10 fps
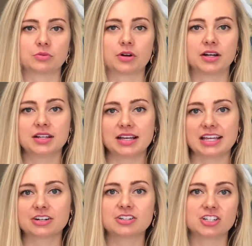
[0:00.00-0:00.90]
or
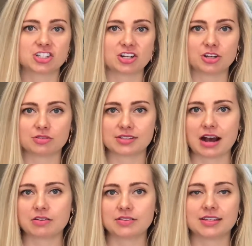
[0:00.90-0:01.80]
air conditioning goes
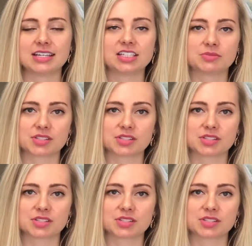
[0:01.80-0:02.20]
out in the heat of